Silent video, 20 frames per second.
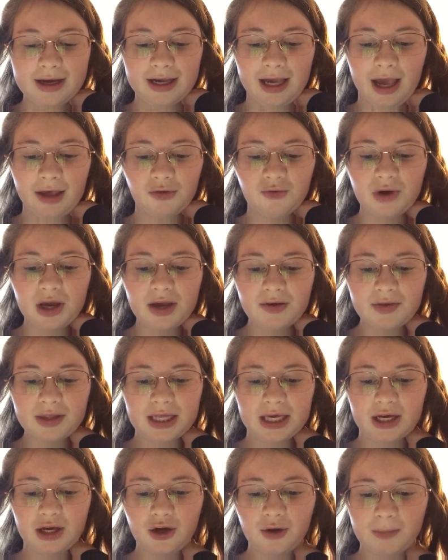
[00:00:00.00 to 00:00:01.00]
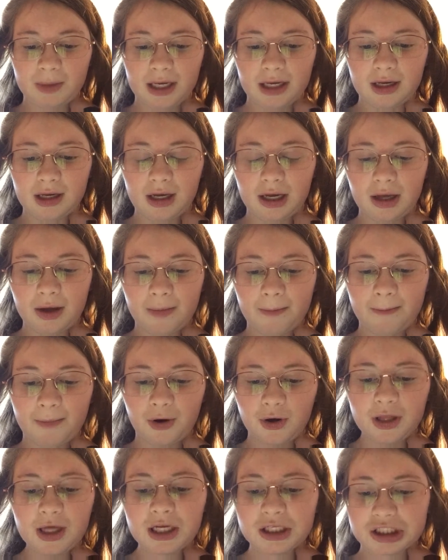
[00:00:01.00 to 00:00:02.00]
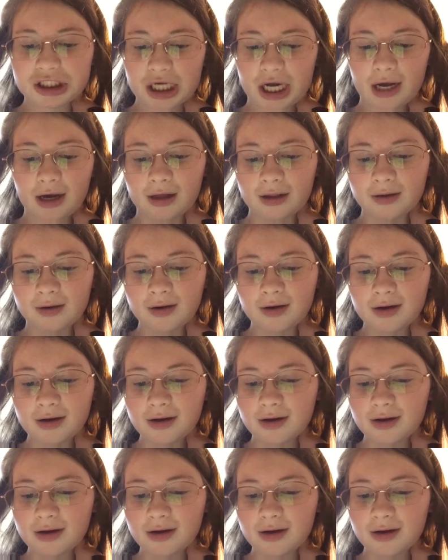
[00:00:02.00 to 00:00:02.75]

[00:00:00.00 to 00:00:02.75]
Can you even hear me? Pudding-chan.